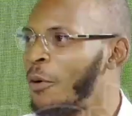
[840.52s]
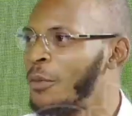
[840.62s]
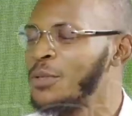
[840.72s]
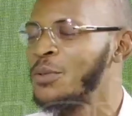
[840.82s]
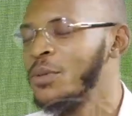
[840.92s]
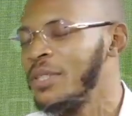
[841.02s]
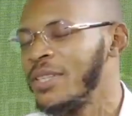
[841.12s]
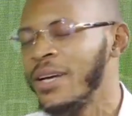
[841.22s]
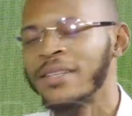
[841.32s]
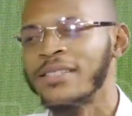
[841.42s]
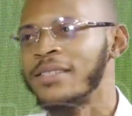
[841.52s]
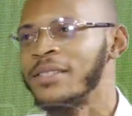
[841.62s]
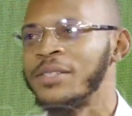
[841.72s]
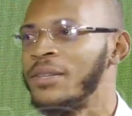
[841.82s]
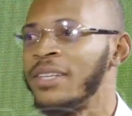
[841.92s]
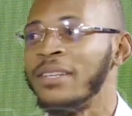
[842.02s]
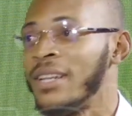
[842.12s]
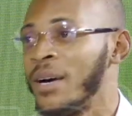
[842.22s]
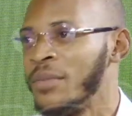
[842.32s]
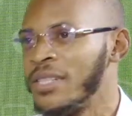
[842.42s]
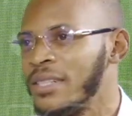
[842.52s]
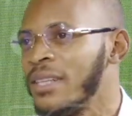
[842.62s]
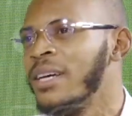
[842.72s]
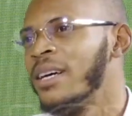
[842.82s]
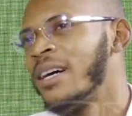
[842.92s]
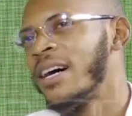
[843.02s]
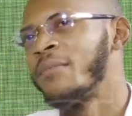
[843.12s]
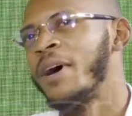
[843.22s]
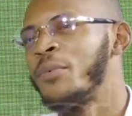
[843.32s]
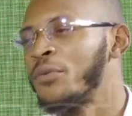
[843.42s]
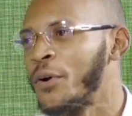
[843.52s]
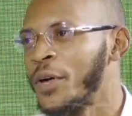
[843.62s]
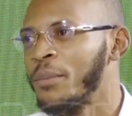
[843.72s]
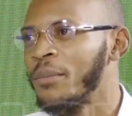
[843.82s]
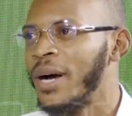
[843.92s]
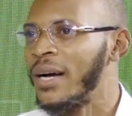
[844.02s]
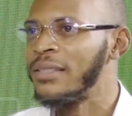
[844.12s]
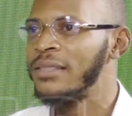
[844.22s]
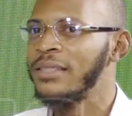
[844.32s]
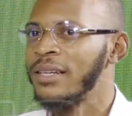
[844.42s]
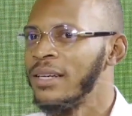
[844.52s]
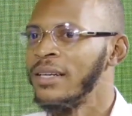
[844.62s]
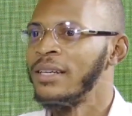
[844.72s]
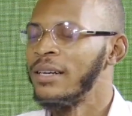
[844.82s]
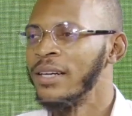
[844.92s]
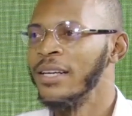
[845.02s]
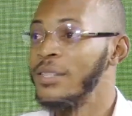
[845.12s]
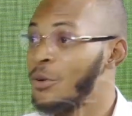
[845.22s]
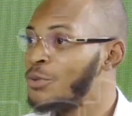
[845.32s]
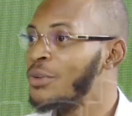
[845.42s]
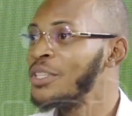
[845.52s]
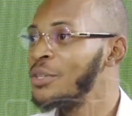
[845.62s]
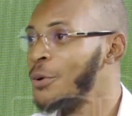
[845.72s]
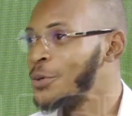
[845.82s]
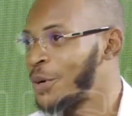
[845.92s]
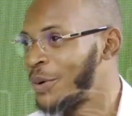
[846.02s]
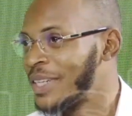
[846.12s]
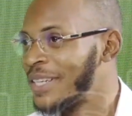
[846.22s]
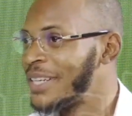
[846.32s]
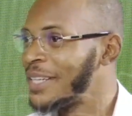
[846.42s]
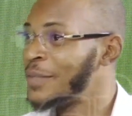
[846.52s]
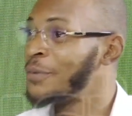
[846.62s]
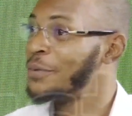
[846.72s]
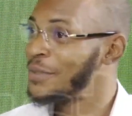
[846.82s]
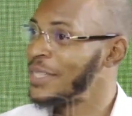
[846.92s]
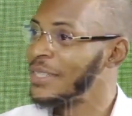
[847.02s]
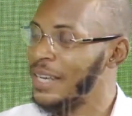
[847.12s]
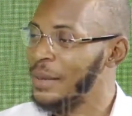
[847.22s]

coming to do it here is, is really, really amazing. I'm happy for him and he's on 20 goals already in hmm. 15 mm.